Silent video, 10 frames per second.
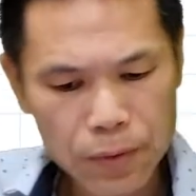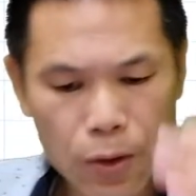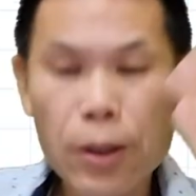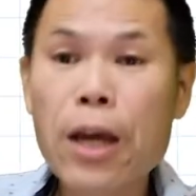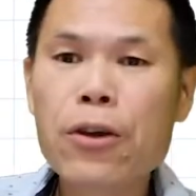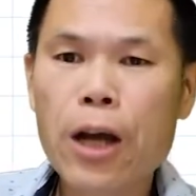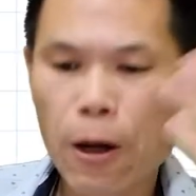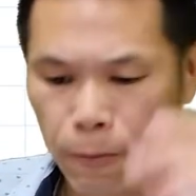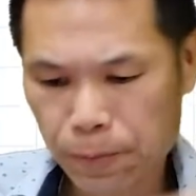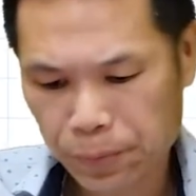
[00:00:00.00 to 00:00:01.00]
So there you
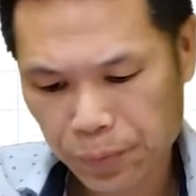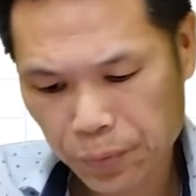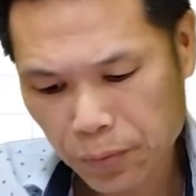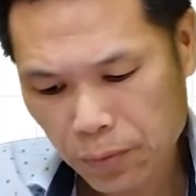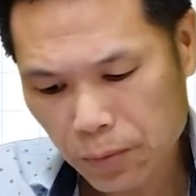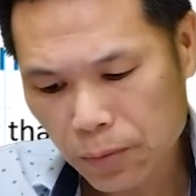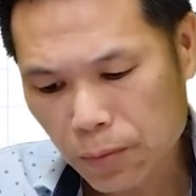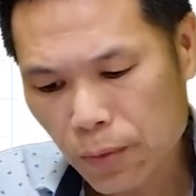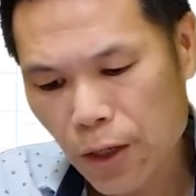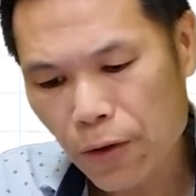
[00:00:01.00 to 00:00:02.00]
go.
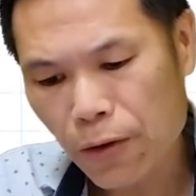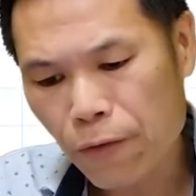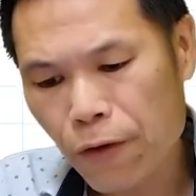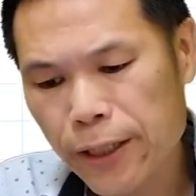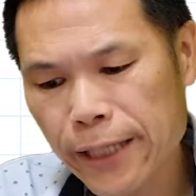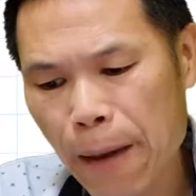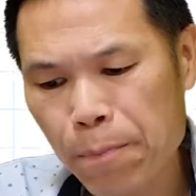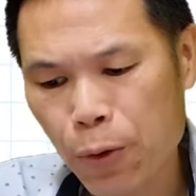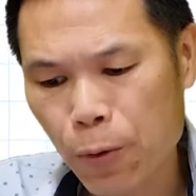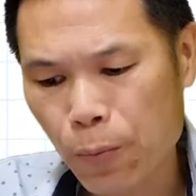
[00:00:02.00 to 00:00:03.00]
For
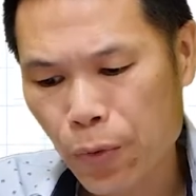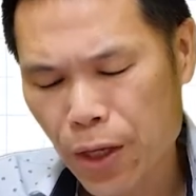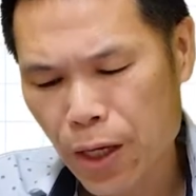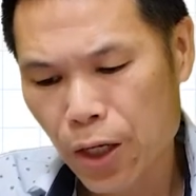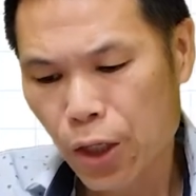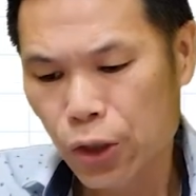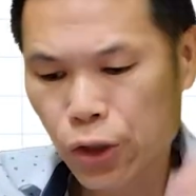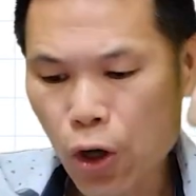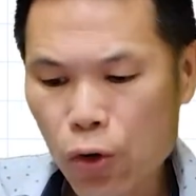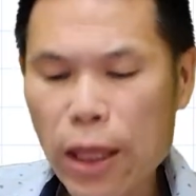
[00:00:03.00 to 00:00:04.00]
example,
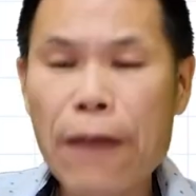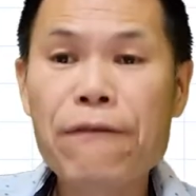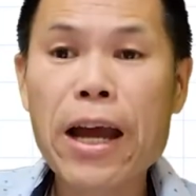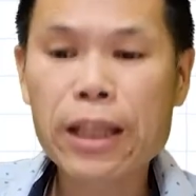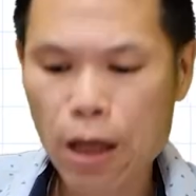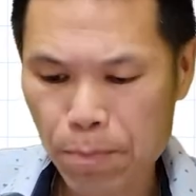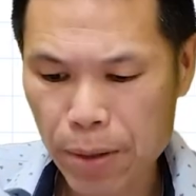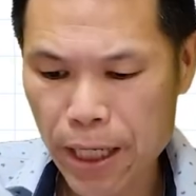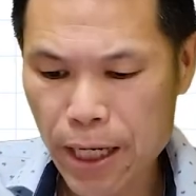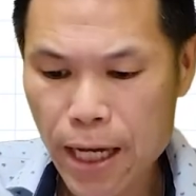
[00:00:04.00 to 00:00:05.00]
show that vector
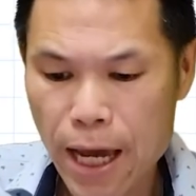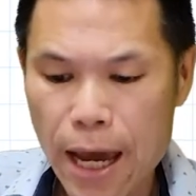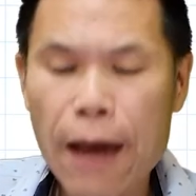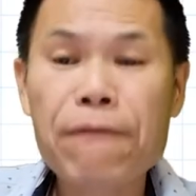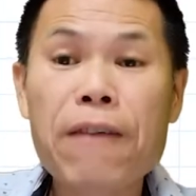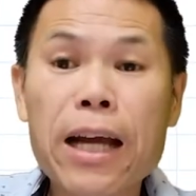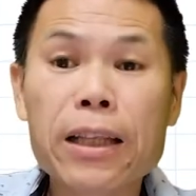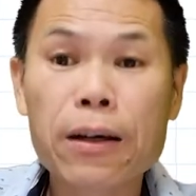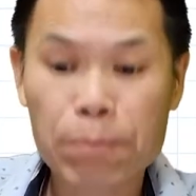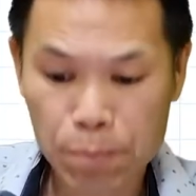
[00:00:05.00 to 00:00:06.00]
p and
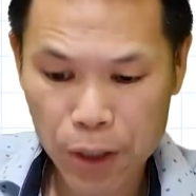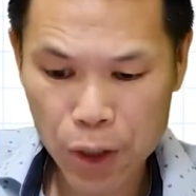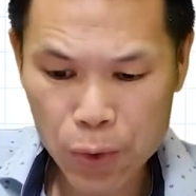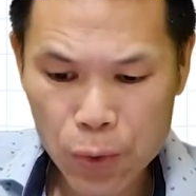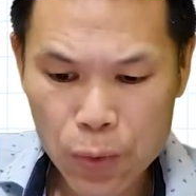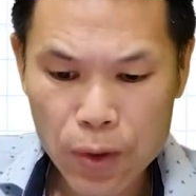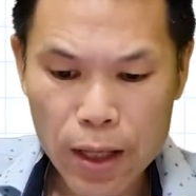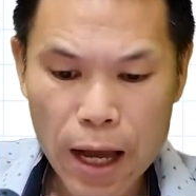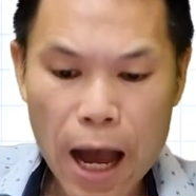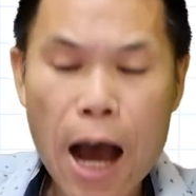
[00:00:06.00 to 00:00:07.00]
vector q
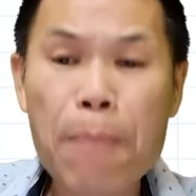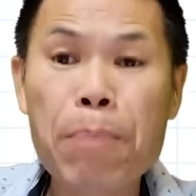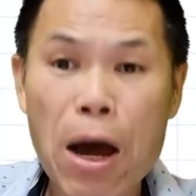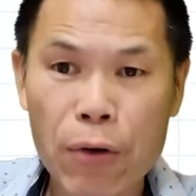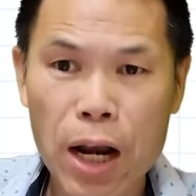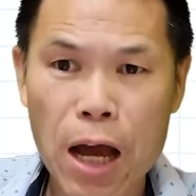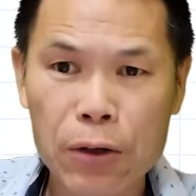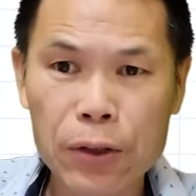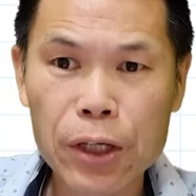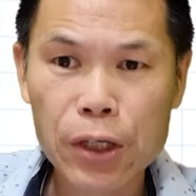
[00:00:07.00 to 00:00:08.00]
are parallel.